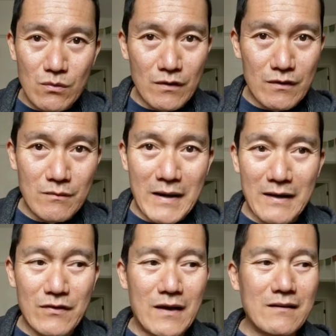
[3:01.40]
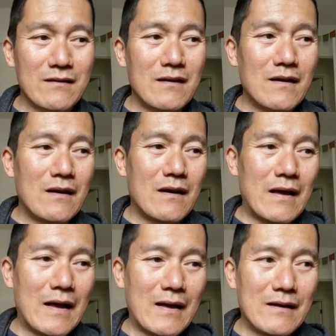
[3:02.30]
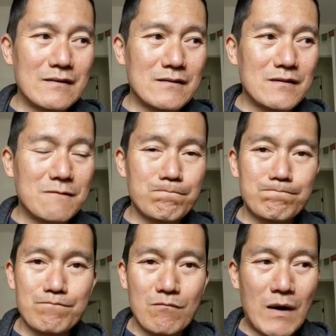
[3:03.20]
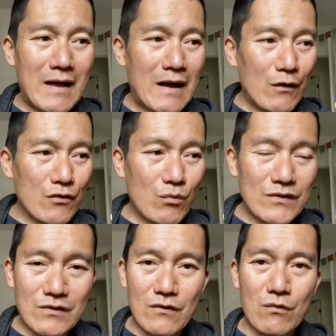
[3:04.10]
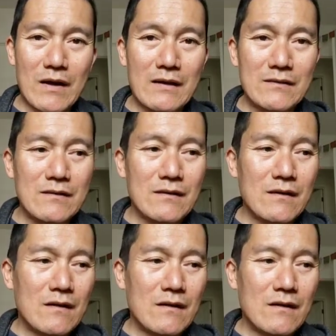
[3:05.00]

worker back then, and my health wasn't great.